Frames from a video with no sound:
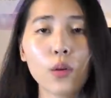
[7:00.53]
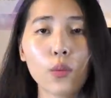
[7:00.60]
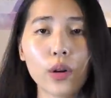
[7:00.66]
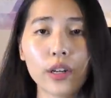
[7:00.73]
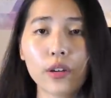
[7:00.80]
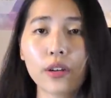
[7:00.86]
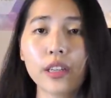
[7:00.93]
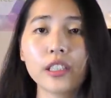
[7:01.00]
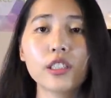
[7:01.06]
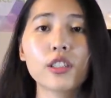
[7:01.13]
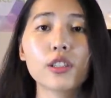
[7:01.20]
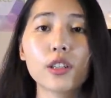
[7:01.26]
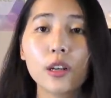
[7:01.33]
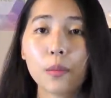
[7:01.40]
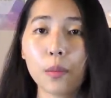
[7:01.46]
We're going
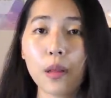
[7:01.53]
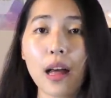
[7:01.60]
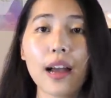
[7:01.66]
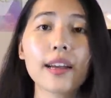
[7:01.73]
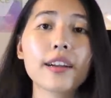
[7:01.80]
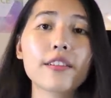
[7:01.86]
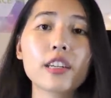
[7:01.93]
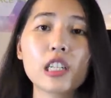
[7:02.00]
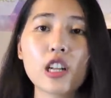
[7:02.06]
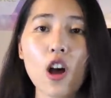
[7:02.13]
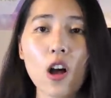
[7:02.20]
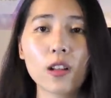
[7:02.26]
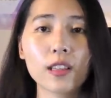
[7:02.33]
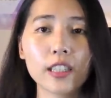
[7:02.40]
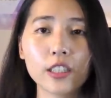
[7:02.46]
to apply our
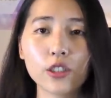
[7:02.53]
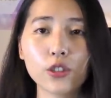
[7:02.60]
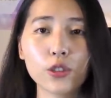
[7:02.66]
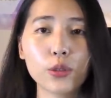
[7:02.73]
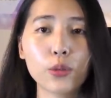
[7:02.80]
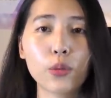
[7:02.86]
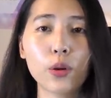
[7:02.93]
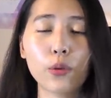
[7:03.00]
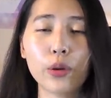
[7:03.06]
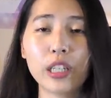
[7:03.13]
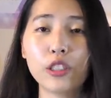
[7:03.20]
knowledge to what we